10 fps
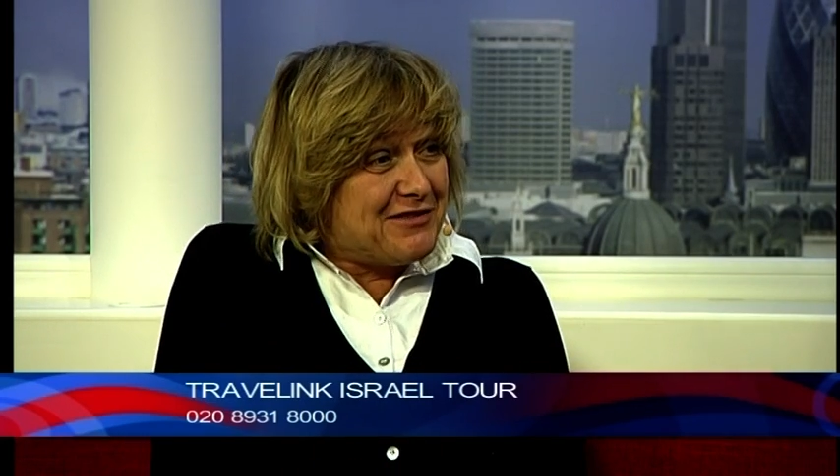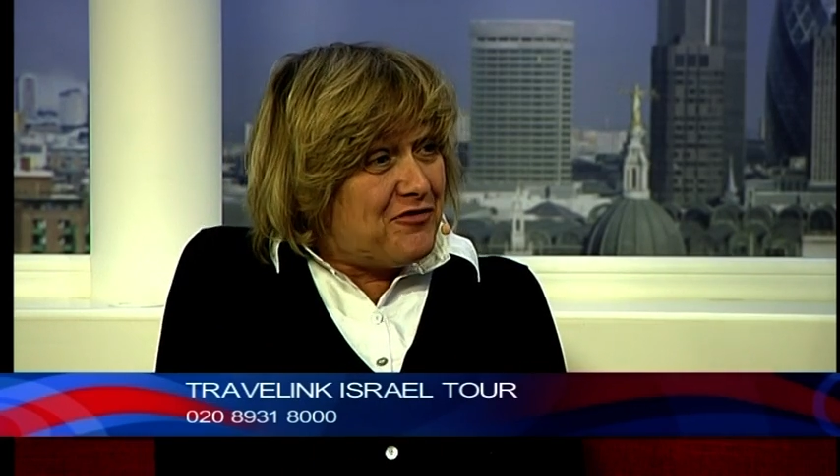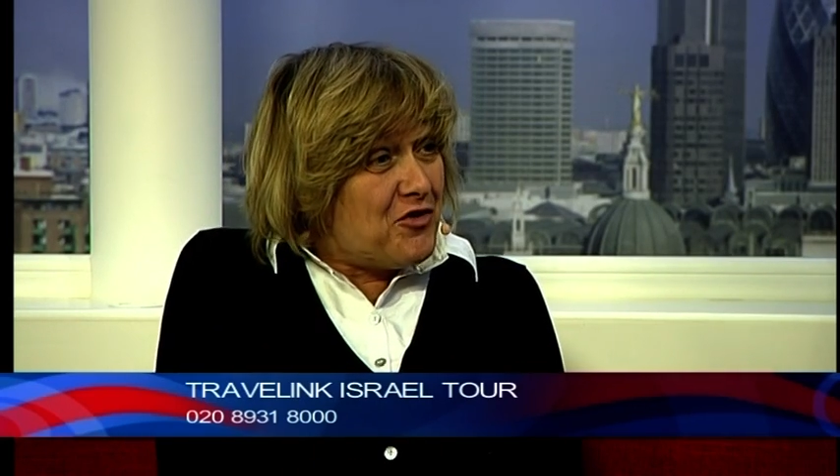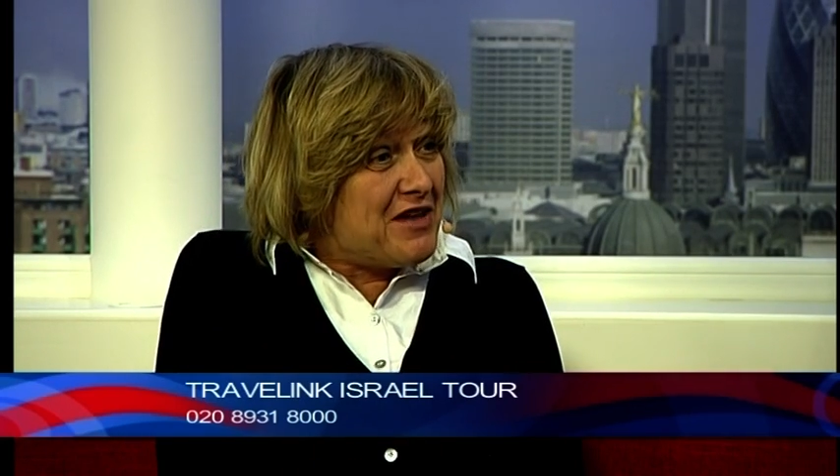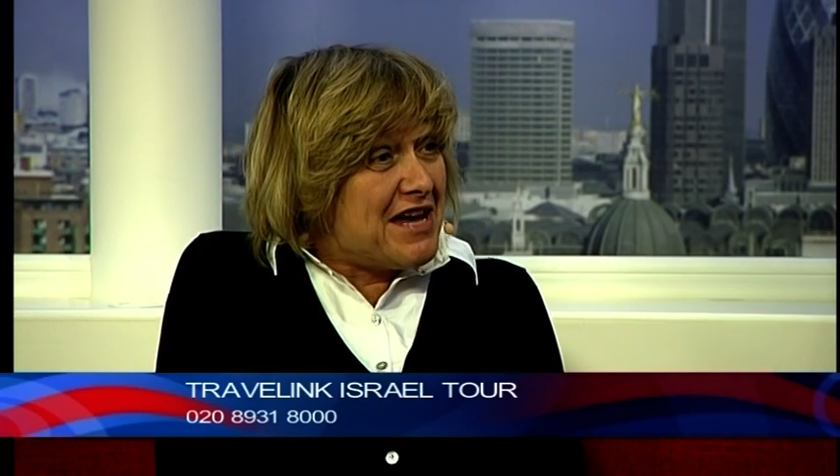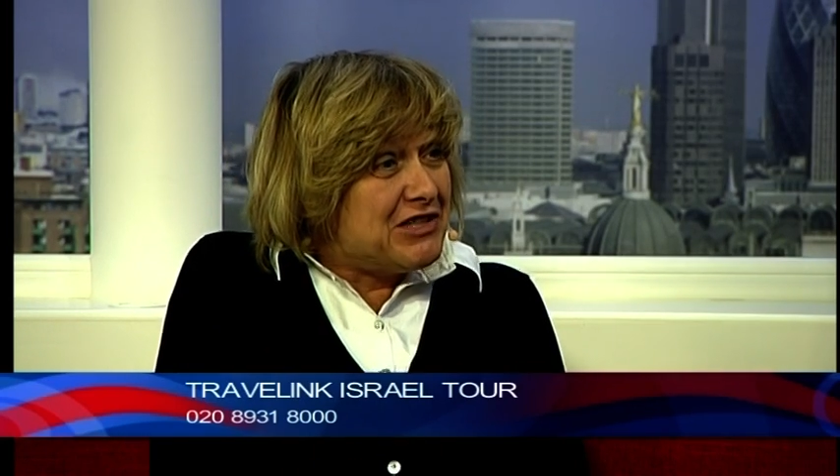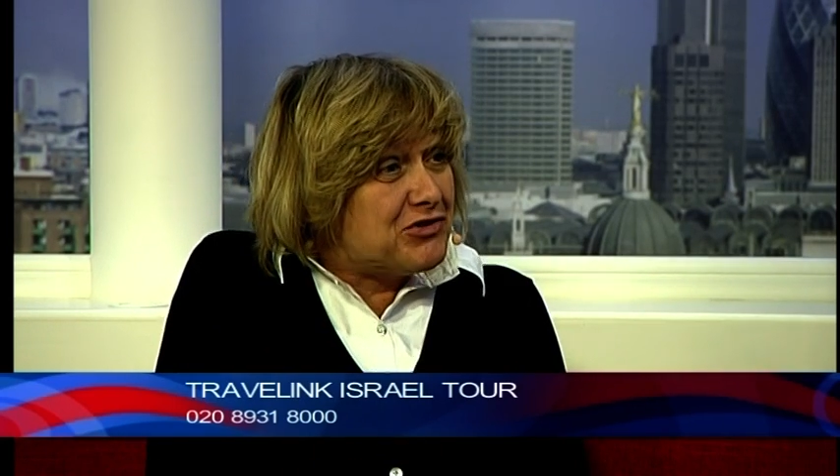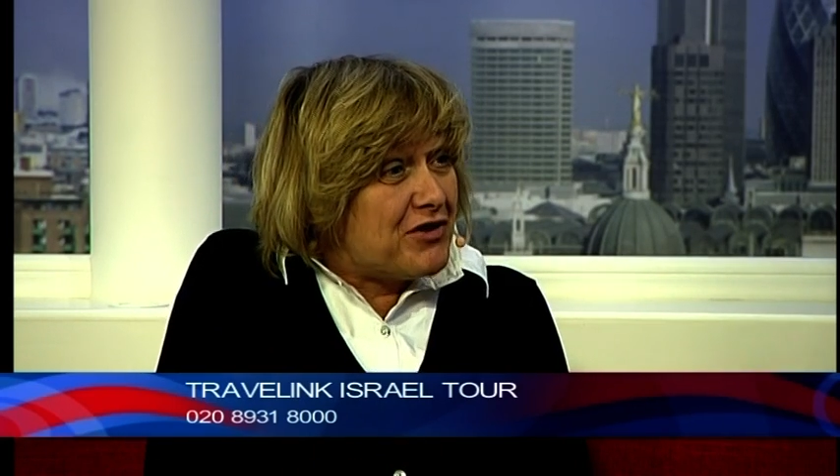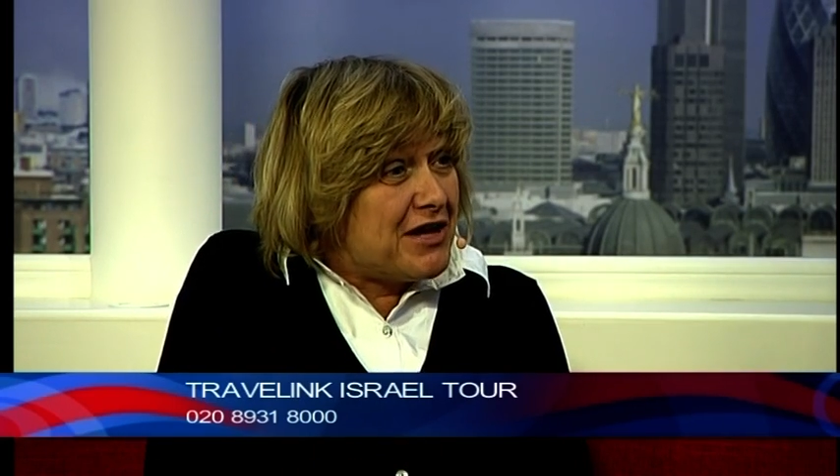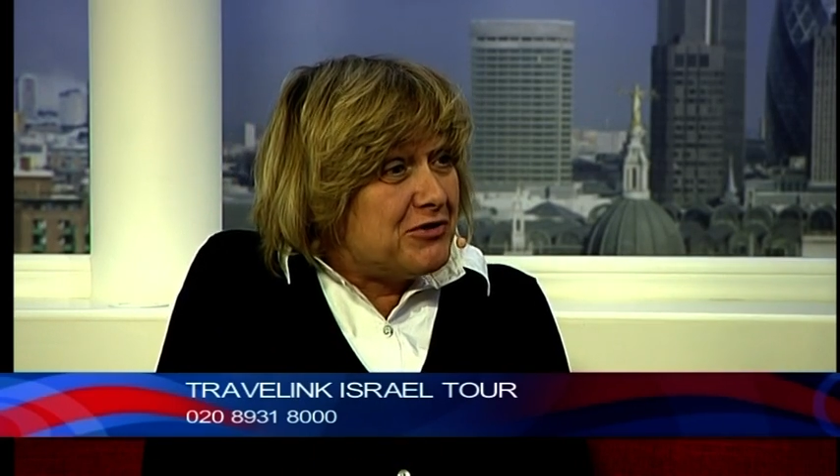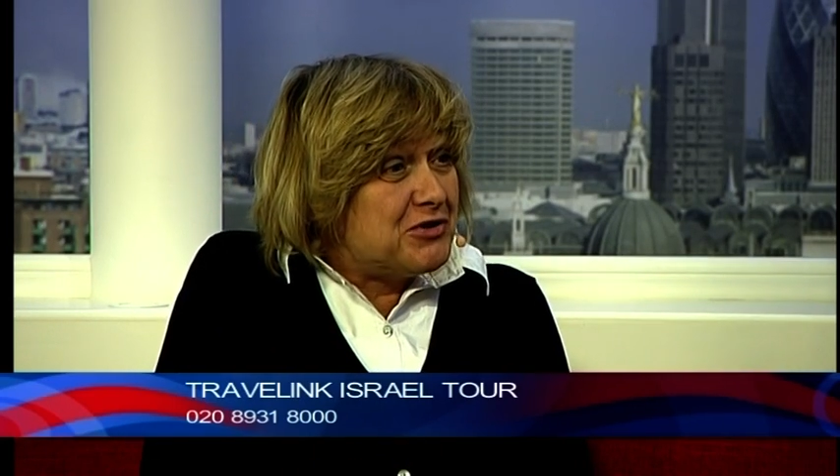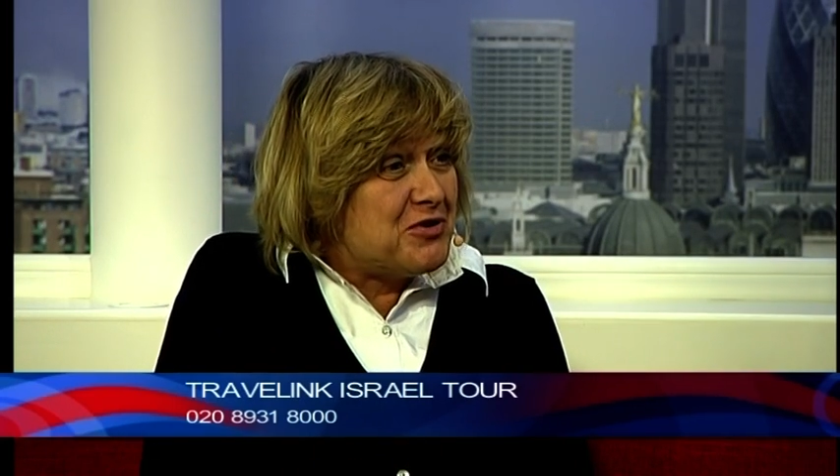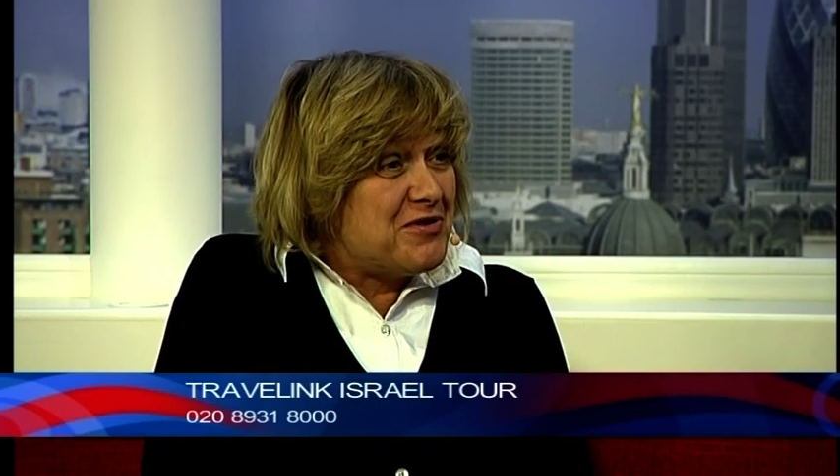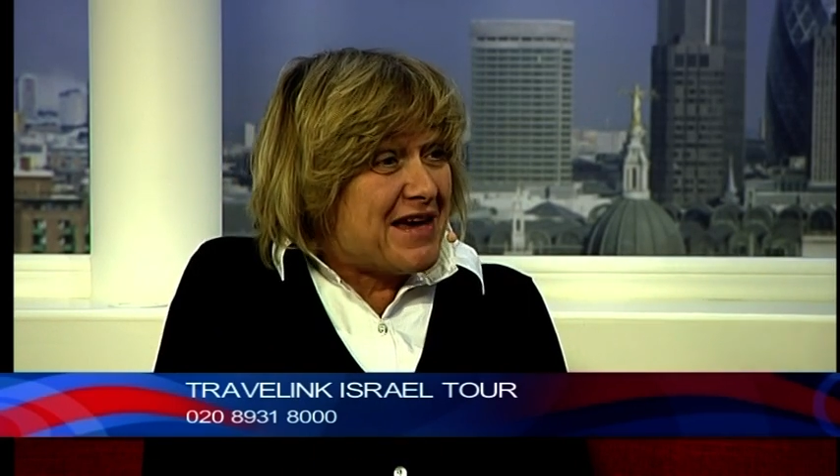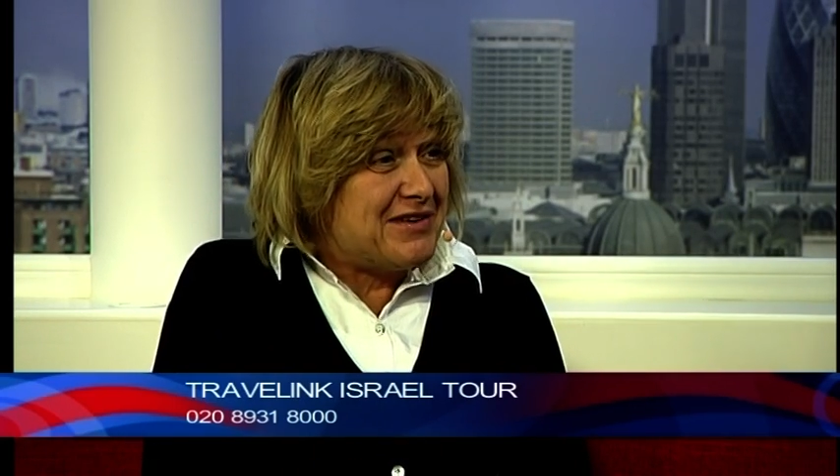for the Israel
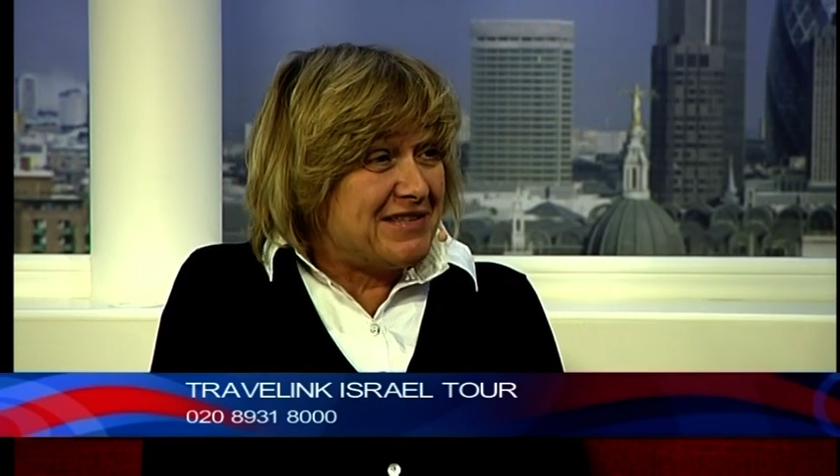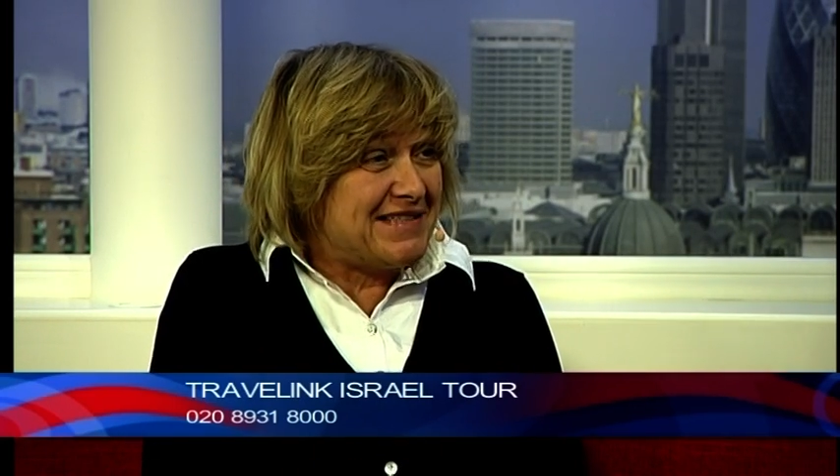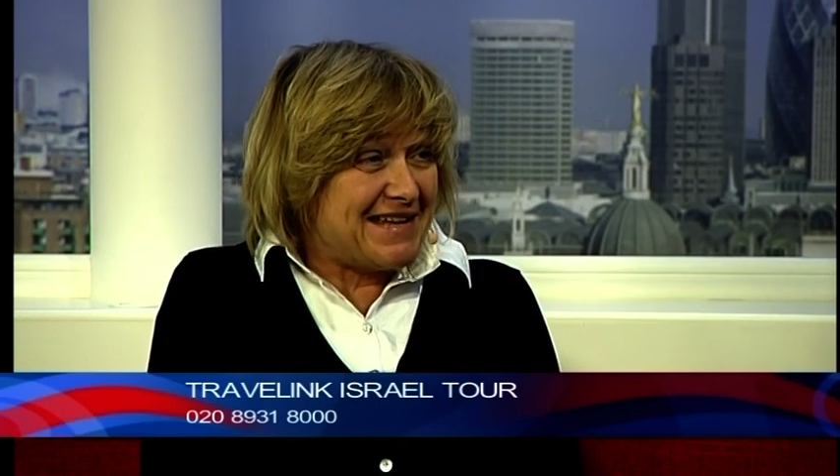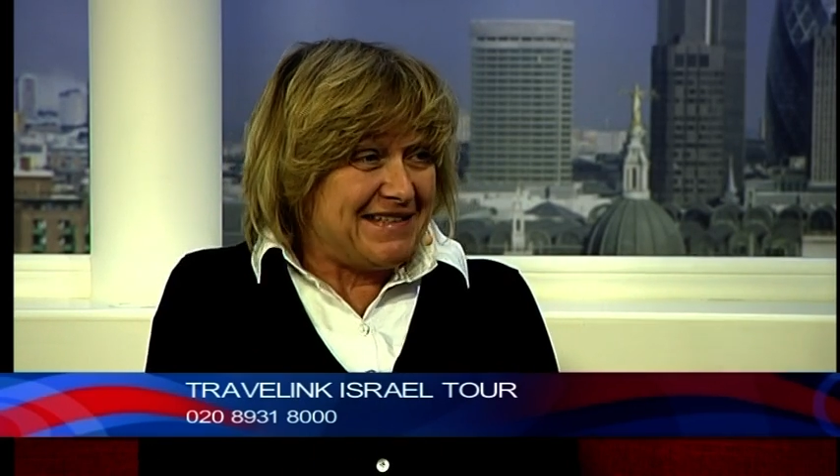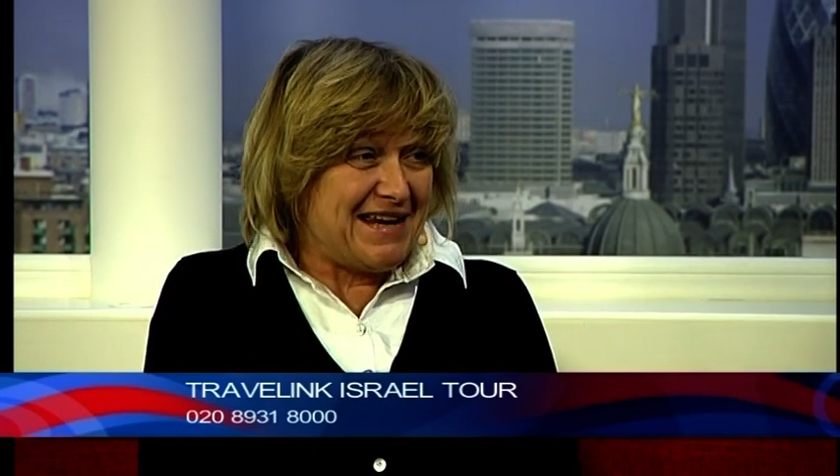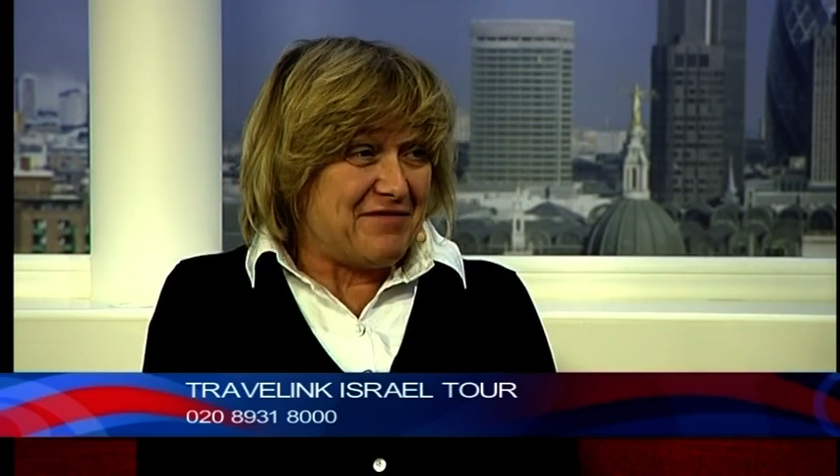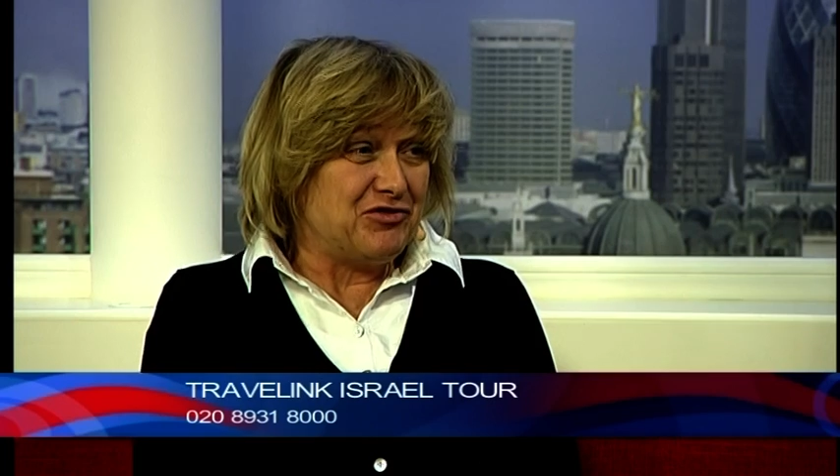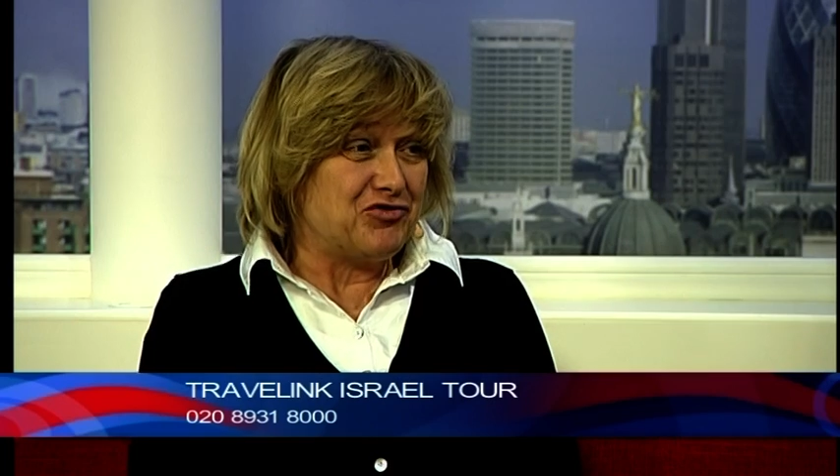2011